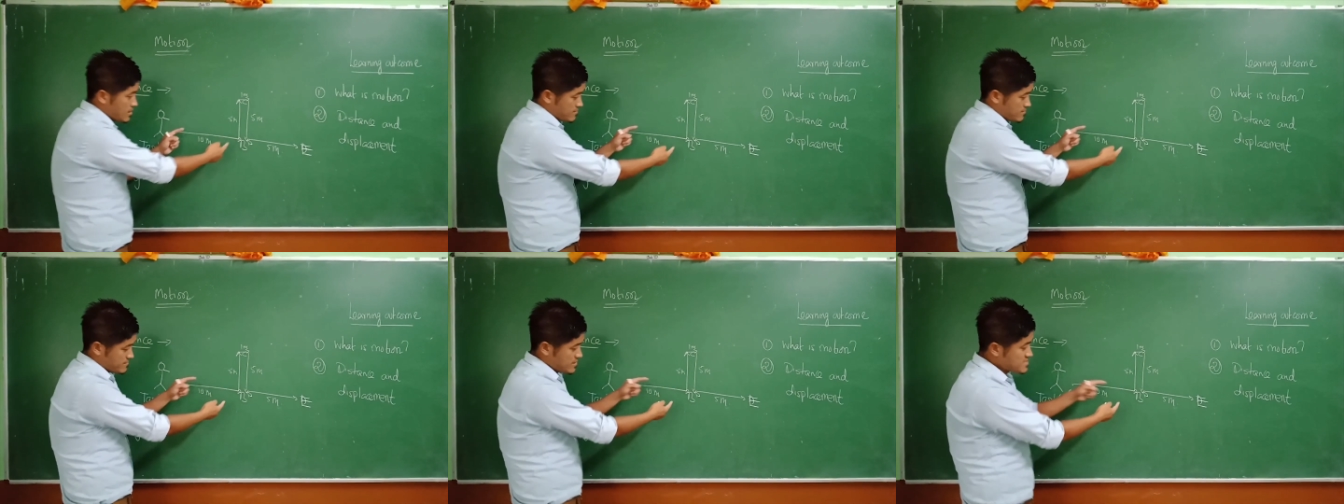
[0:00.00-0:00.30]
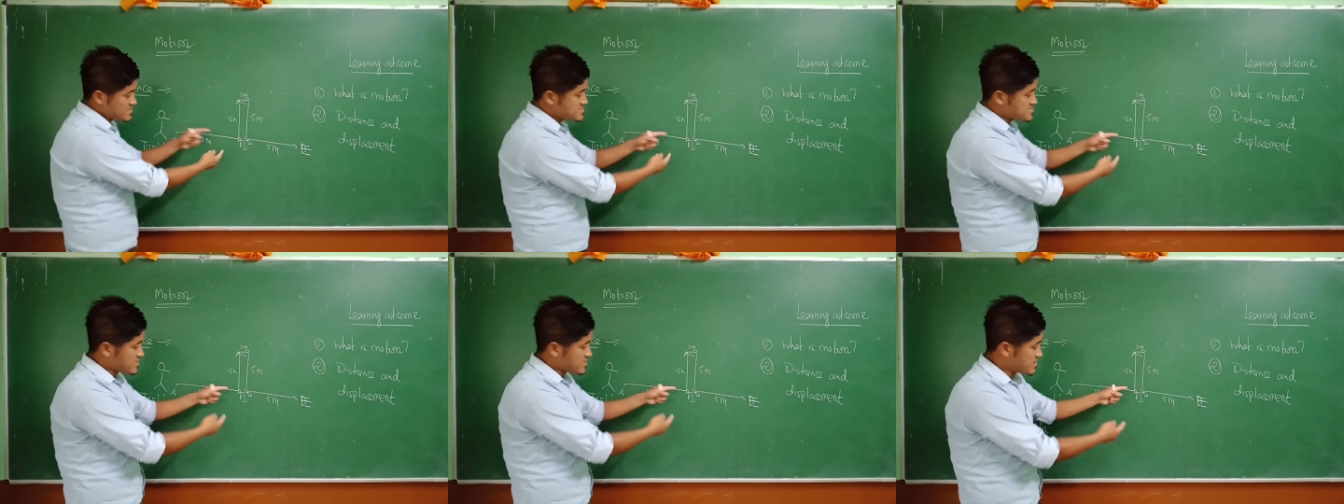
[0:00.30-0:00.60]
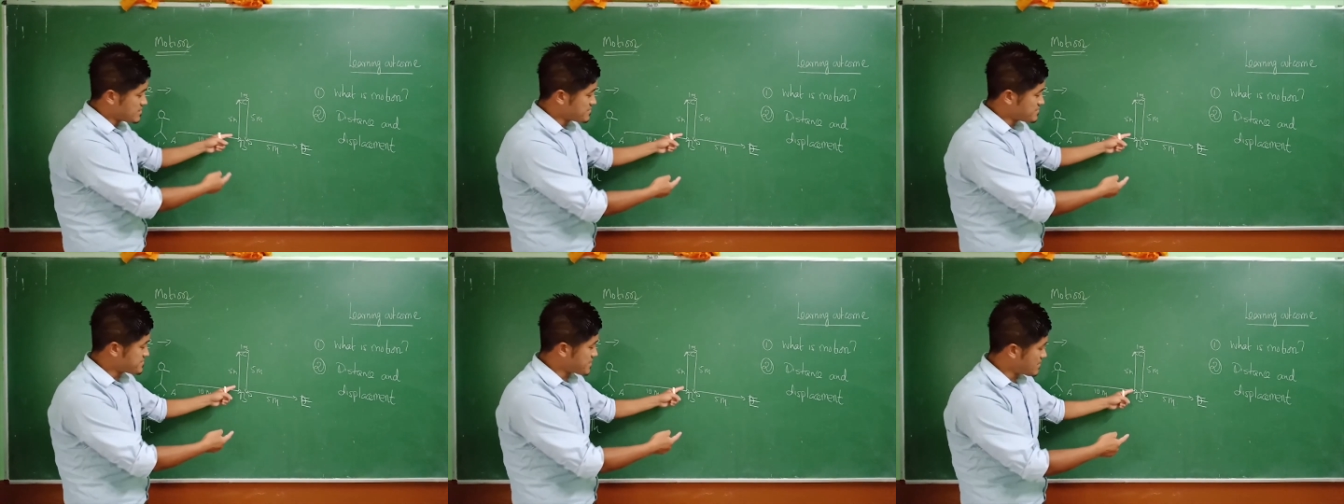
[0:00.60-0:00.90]
Then
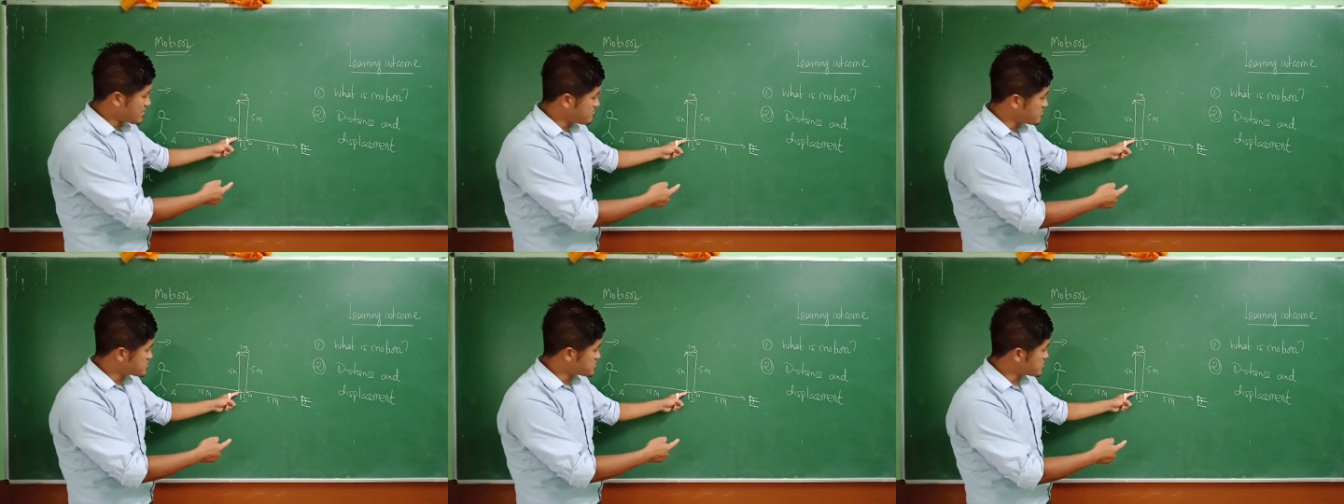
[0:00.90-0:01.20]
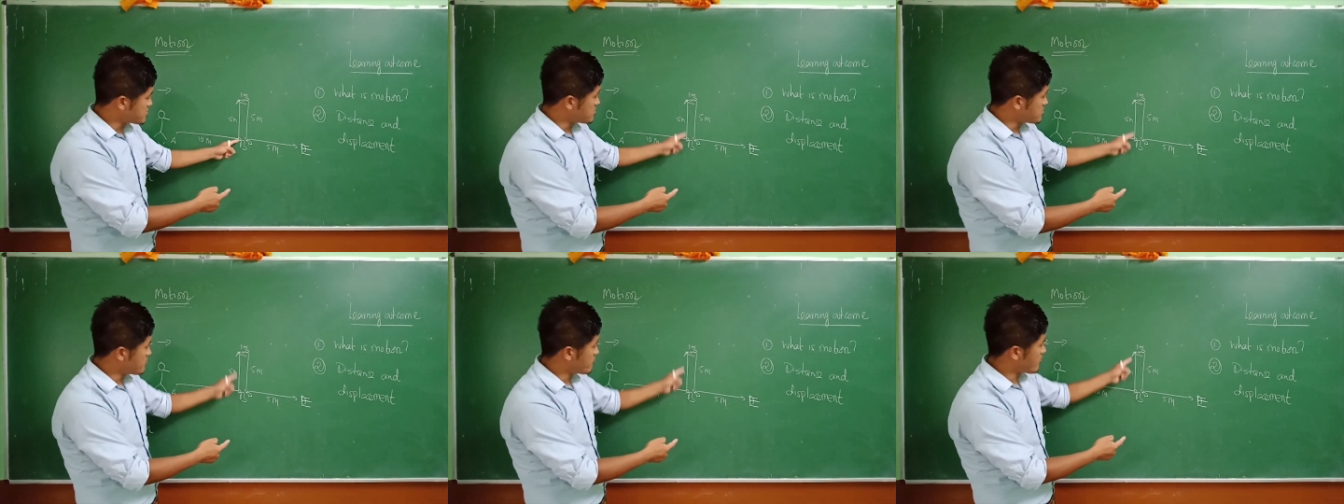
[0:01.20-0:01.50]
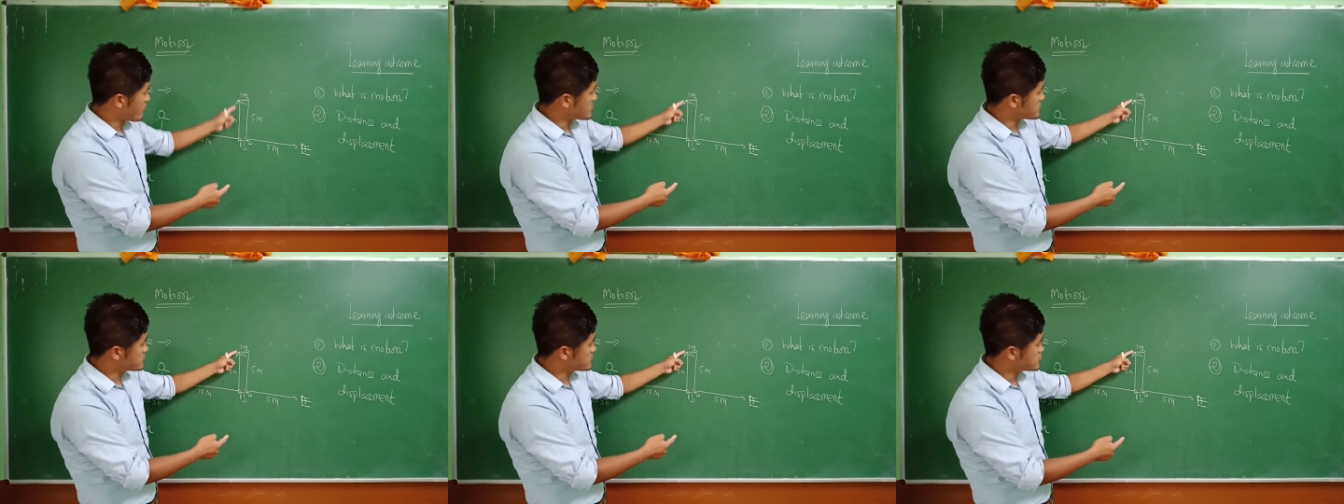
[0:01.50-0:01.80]
suddenly 10 meter he
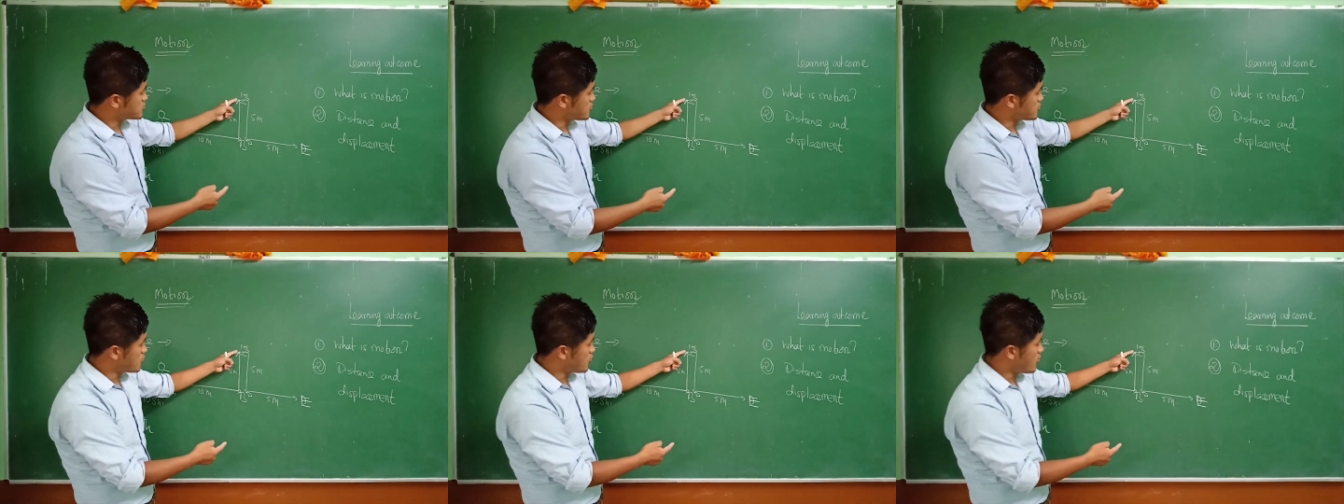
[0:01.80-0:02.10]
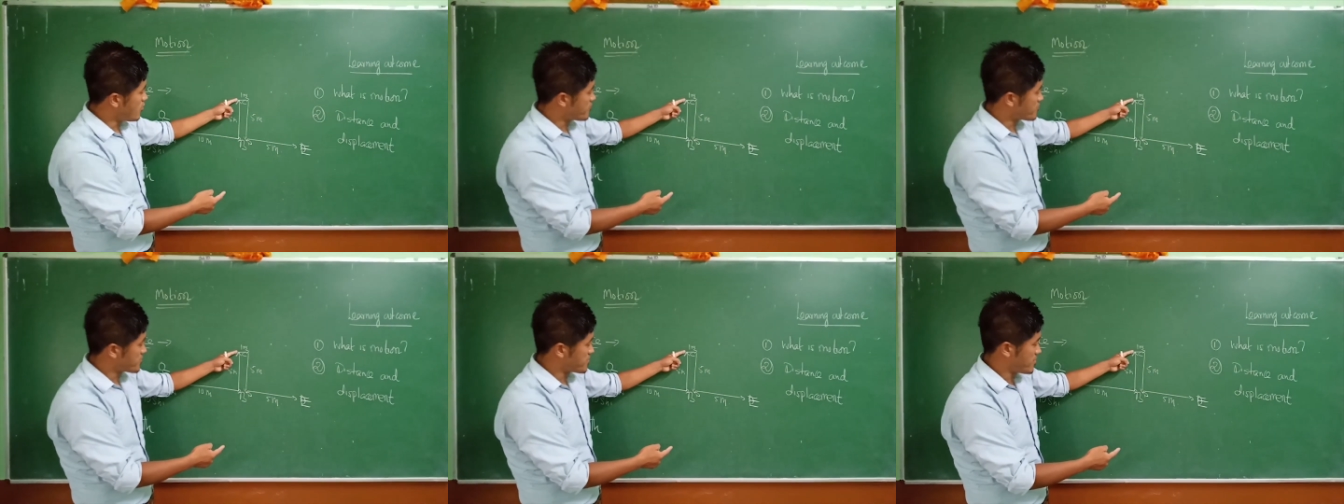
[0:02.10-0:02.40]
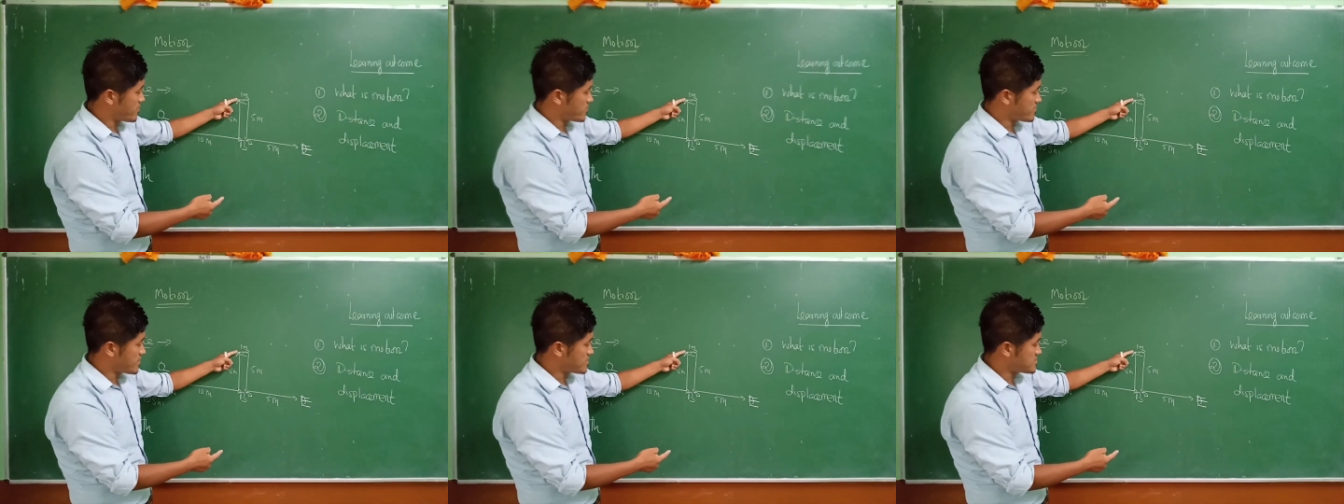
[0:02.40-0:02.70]
went to over
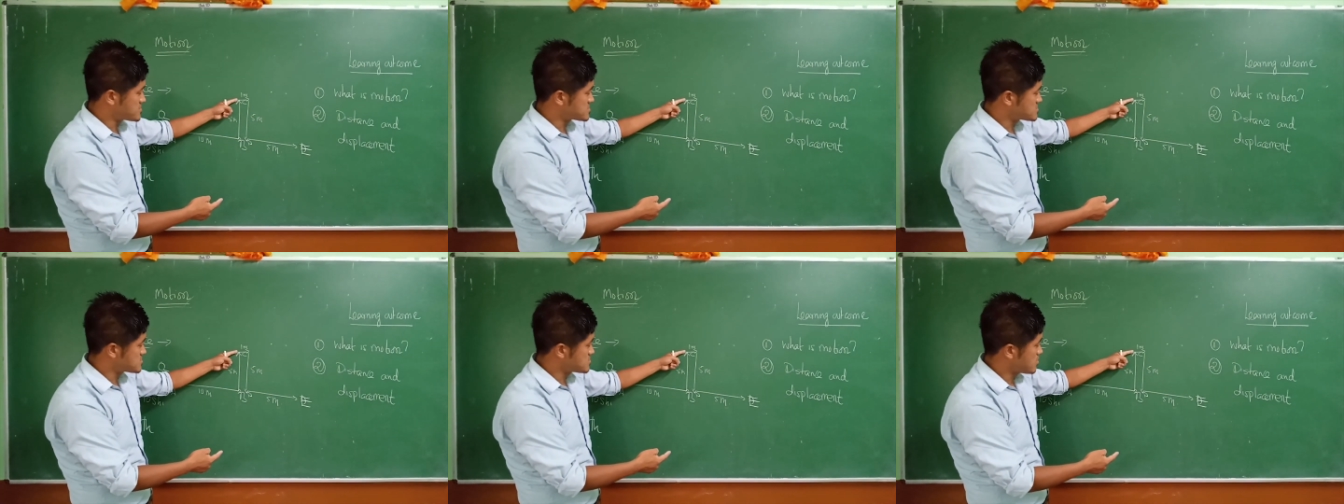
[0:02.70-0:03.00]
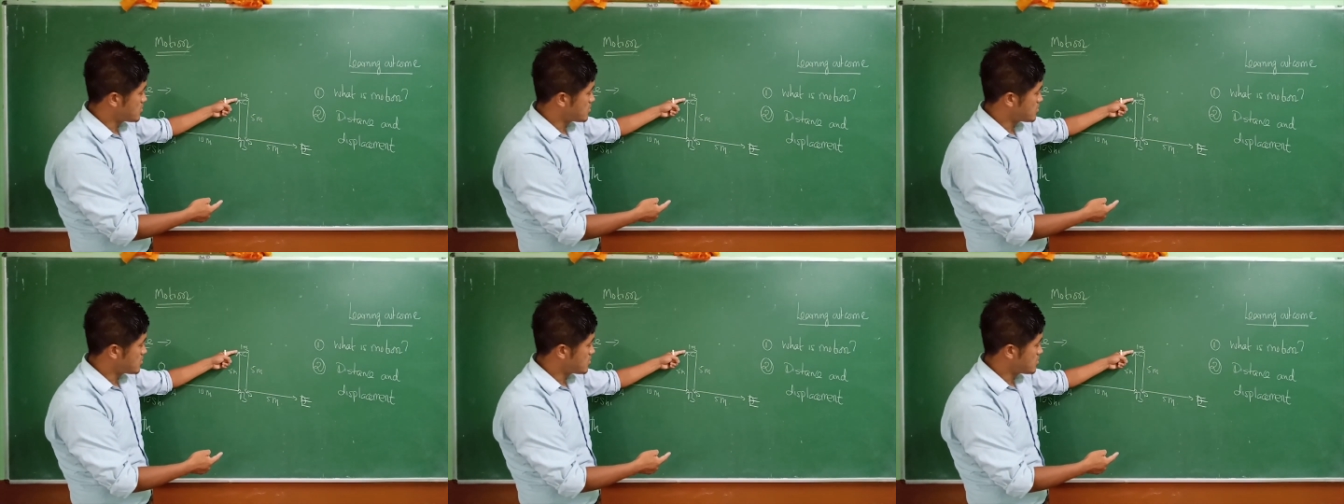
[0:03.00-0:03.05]
here, that is